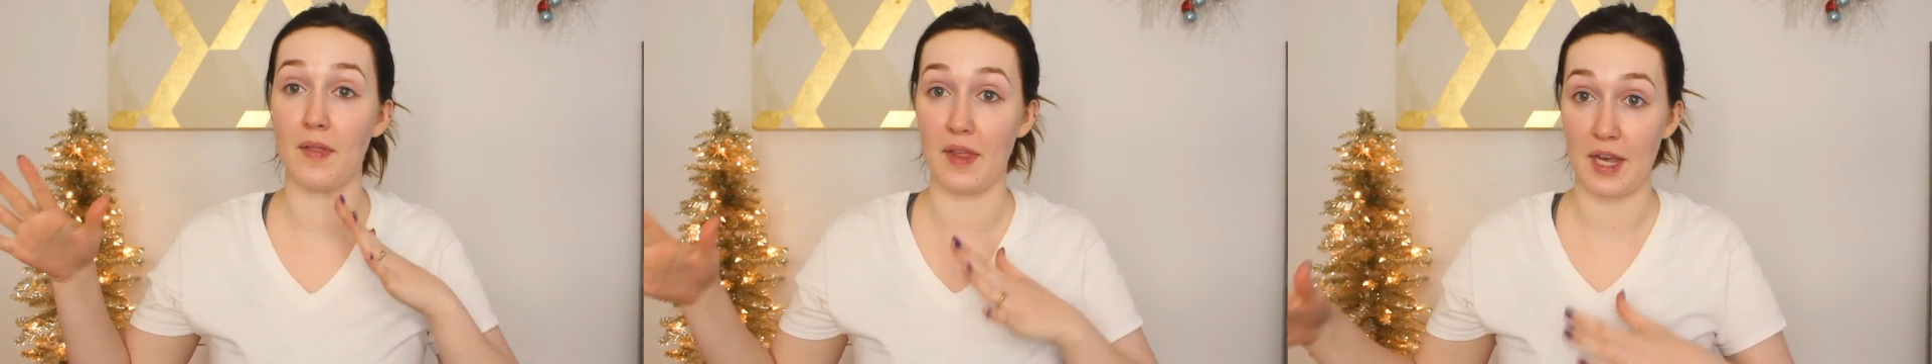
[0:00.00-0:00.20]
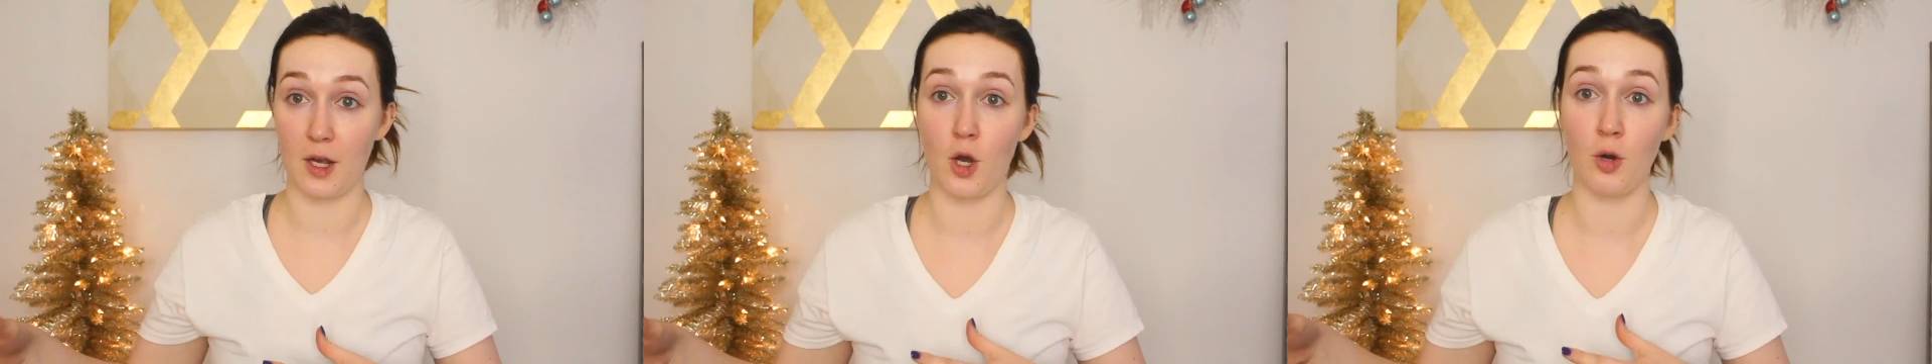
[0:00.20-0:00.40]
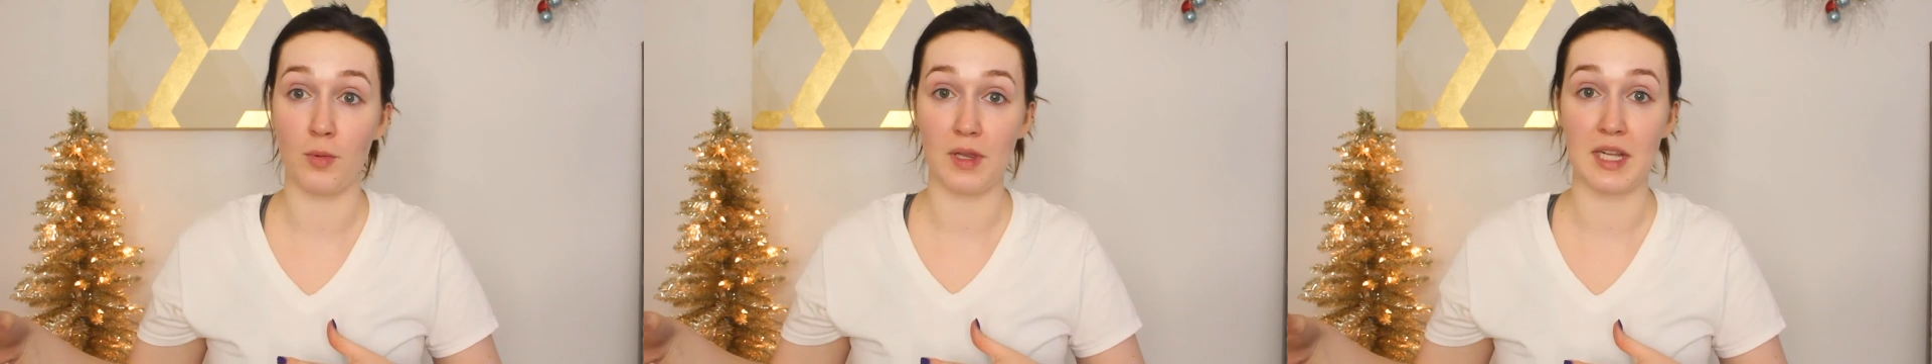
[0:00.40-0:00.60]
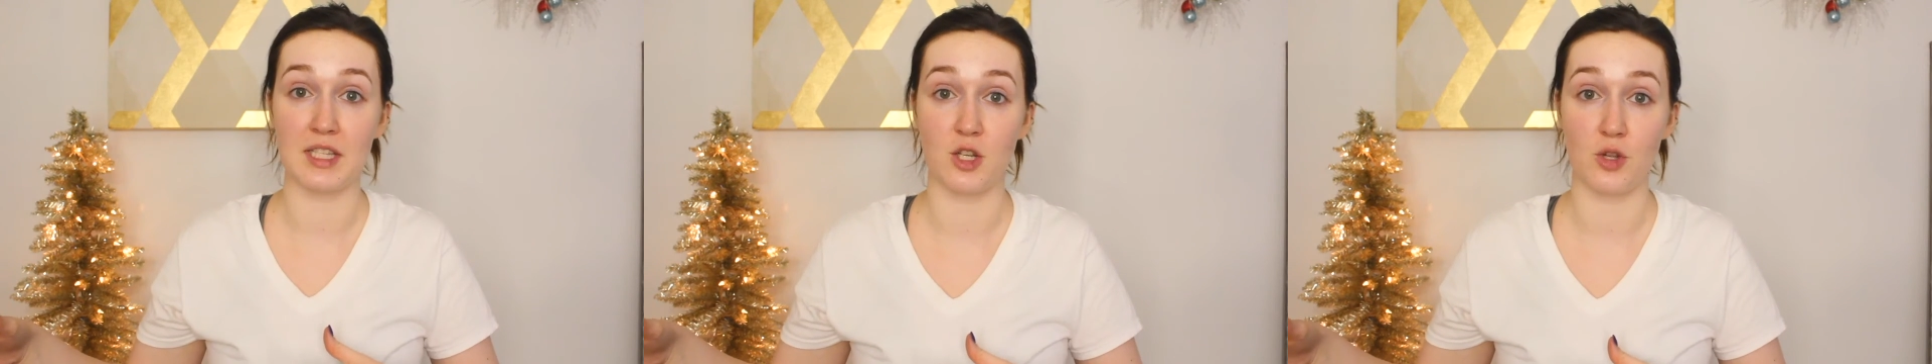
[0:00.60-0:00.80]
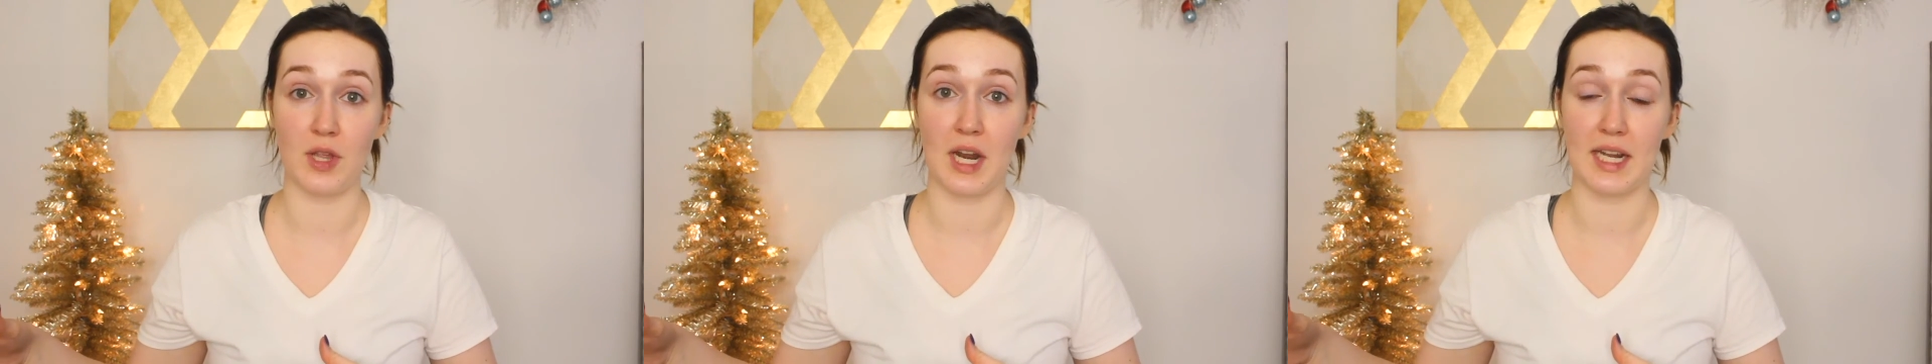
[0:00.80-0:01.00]
Lancome
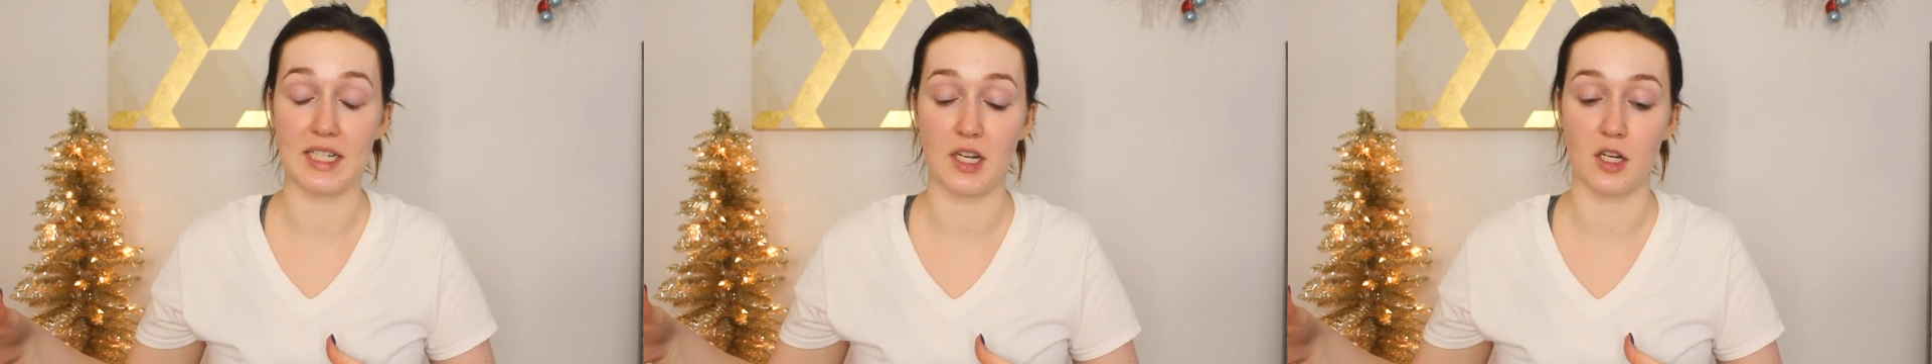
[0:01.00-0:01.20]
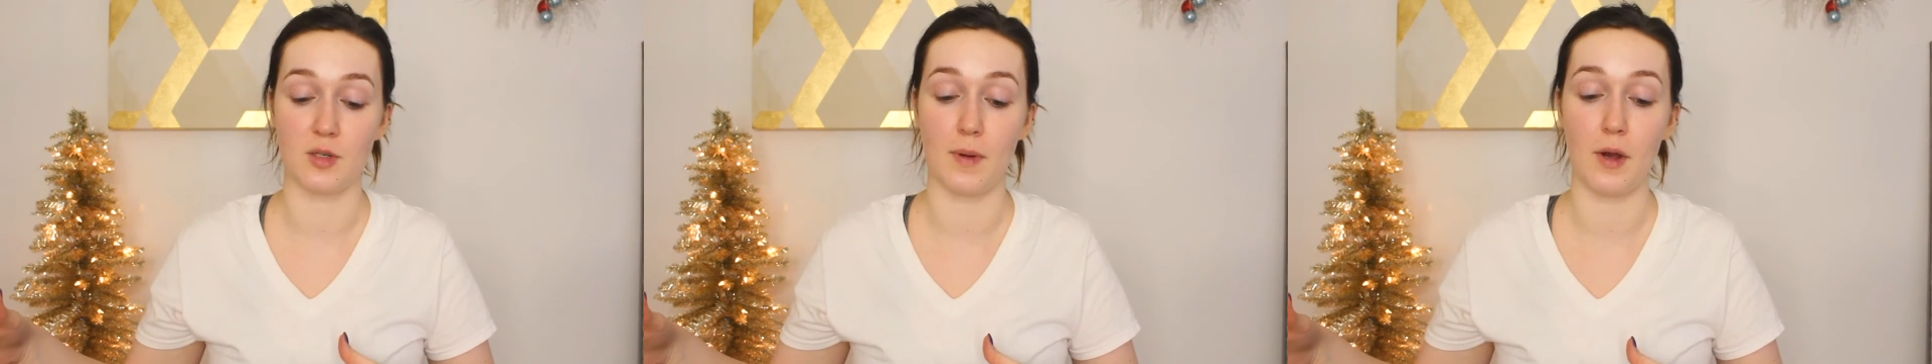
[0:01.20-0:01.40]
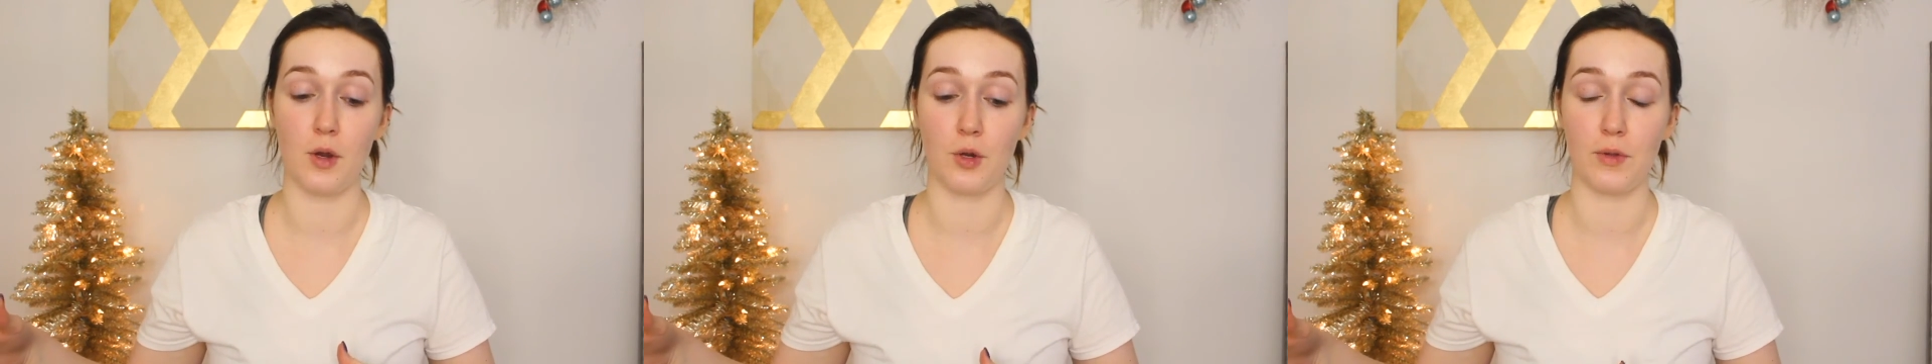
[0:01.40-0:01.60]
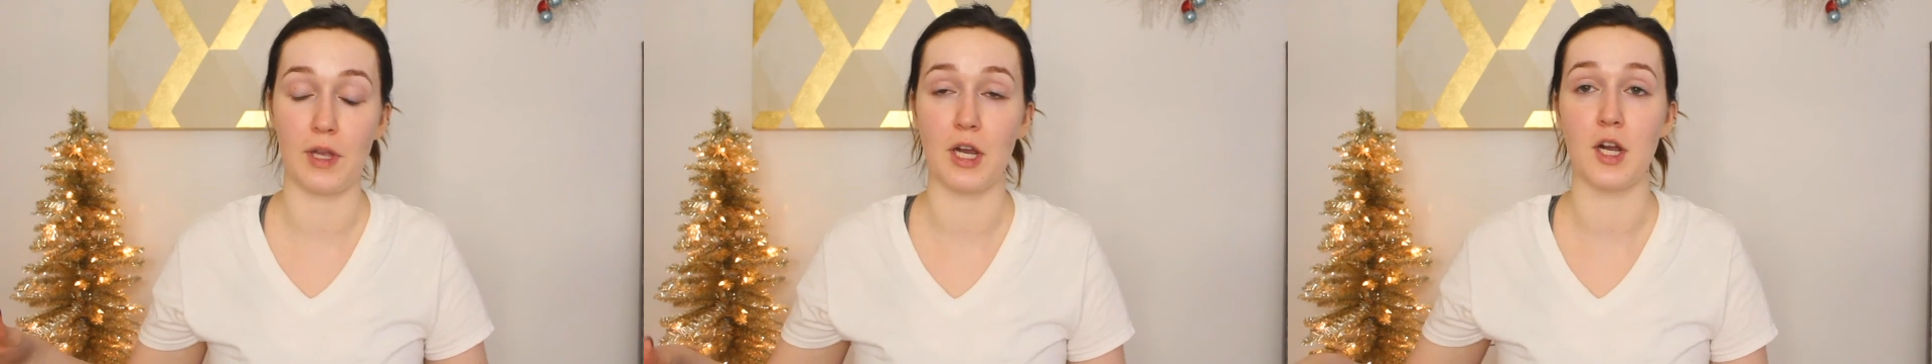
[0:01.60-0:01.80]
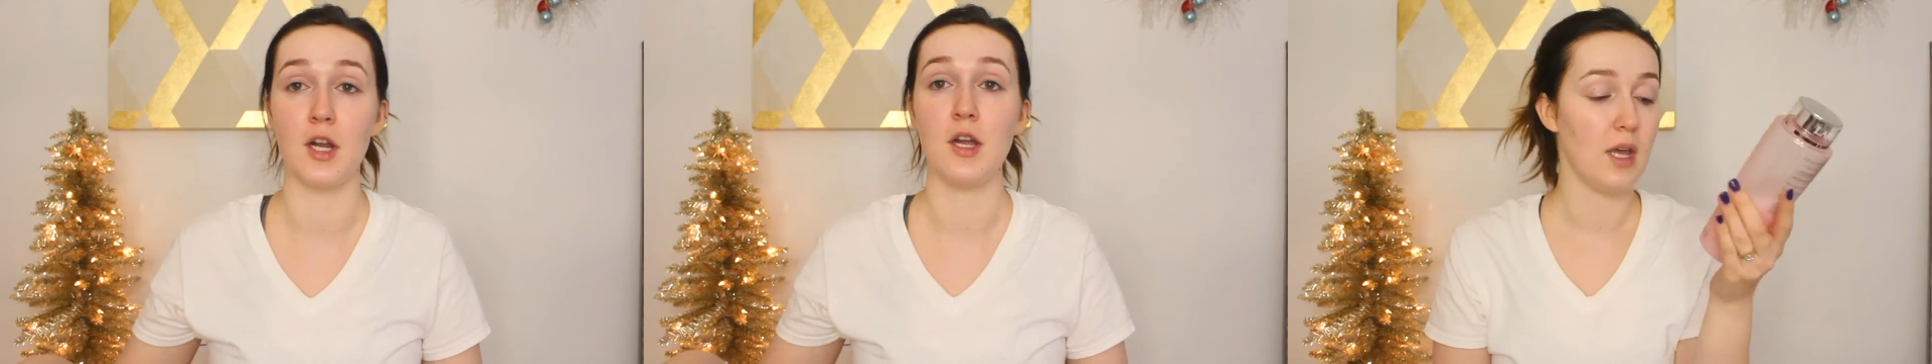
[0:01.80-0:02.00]
cleanser that I talked about
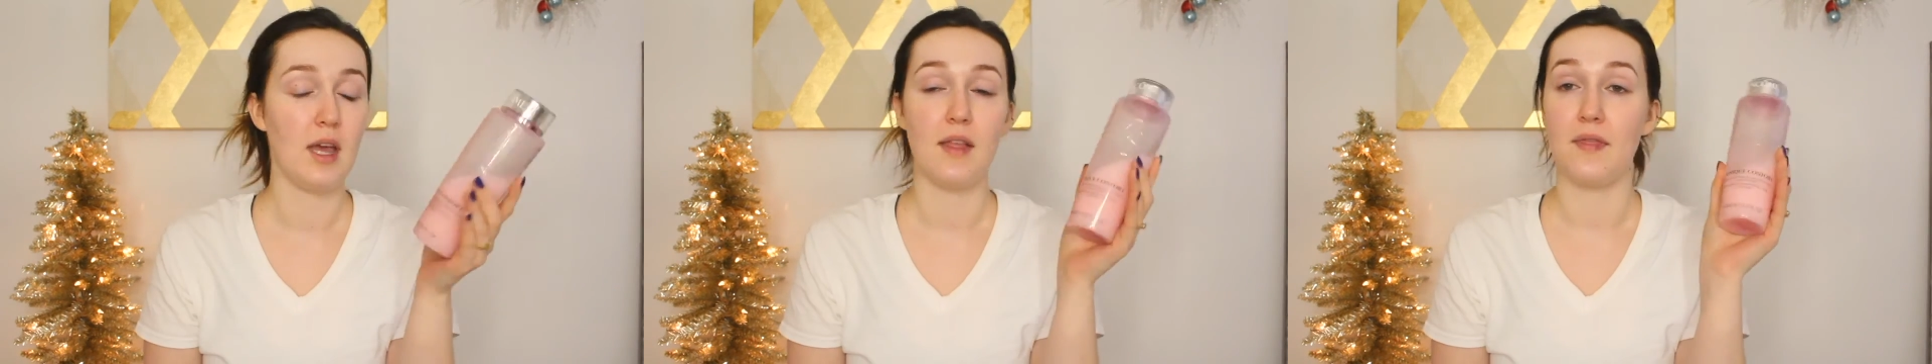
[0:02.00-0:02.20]
earlier.